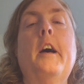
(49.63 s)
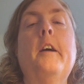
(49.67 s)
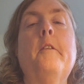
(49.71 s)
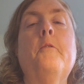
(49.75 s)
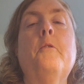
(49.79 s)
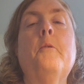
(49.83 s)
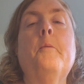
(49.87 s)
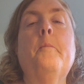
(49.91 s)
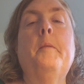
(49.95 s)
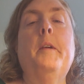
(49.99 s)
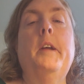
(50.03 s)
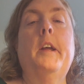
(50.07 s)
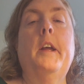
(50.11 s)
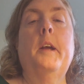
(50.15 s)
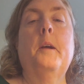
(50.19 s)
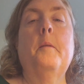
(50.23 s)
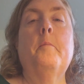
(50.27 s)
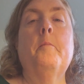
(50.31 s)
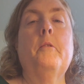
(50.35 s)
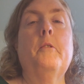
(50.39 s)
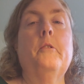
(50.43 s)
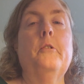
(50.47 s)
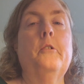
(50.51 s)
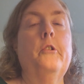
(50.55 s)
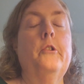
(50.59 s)
I will be
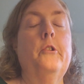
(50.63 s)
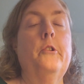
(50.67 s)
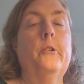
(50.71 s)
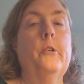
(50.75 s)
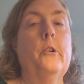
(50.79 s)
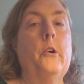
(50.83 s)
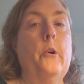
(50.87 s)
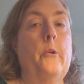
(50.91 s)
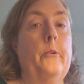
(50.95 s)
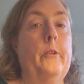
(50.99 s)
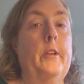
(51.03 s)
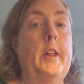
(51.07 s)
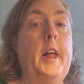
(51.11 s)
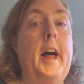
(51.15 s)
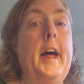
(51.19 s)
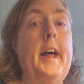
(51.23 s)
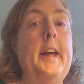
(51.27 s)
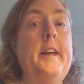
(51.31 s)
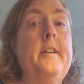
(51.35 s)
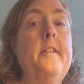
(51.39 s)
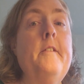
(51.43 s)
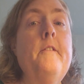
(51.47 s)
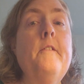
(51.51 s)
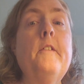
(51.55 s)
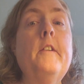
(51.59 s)
able to go
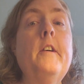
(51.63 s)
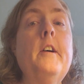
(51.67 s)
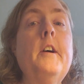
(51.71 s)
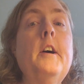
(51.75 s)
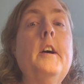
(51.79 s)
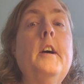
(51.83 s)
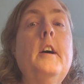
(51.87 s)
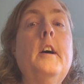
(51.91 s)
live.